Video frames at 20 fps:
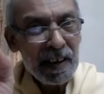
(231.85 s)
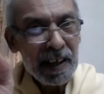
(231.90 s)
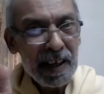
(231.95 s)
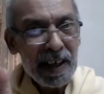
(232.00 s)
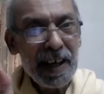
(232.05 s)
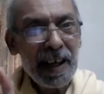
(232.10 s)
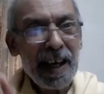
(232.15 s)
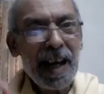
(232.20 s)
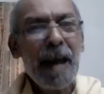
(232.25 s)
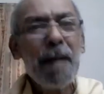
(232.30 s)

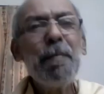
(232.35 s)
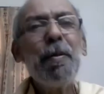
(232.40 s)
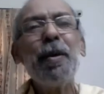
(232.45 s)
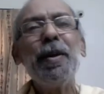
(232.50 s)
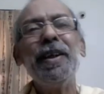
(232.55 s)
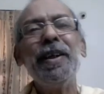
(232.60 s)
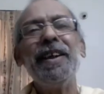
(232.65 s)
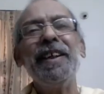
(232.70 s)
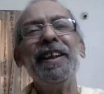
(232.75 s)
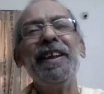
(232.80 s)

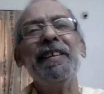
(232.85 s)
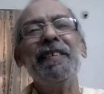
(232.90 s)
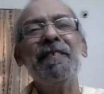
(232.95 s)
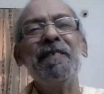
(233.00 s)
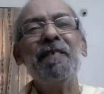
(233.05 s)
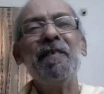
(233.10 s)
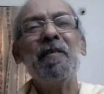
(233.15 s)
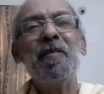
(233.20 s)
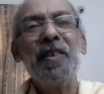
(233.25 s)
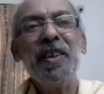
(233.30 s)
elaborating
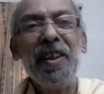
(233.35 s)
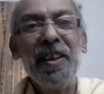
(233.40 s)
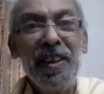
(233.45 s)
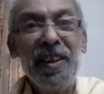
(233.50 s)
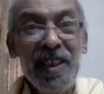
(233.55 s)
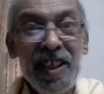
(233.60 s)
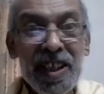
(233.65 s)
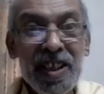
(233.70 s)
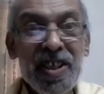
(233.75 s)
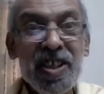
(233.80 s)
the
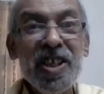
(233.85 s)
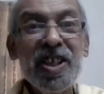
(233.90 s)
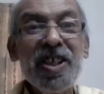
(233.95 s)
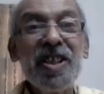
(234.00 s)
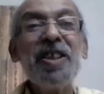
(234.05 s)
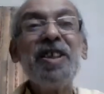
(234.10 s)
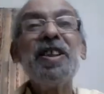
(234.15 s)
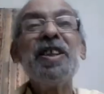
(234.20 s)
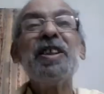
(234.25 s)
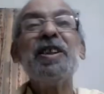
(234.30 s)

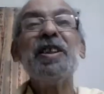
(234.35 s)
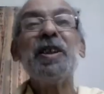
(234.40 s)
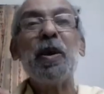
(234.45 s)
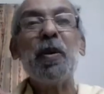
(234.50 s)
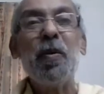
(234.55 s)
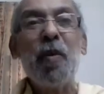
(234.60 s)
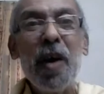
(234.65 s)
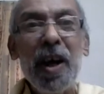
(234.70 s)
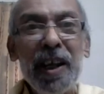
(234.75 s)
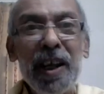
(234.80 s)
nature, the
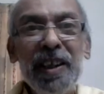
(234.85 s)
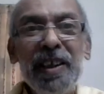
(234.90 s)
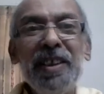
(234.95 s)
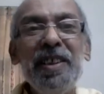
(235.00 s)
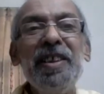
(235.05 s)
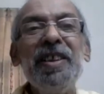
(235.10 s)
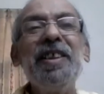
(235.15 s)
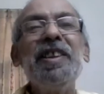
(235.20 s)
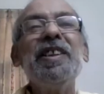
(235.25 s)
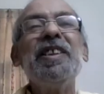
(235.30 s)

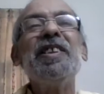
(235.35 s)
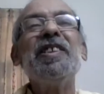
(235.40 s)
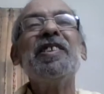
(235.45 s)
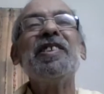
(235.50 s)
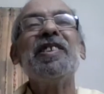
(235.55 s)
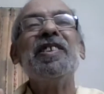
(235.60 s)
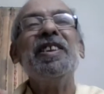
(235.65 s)
qualities,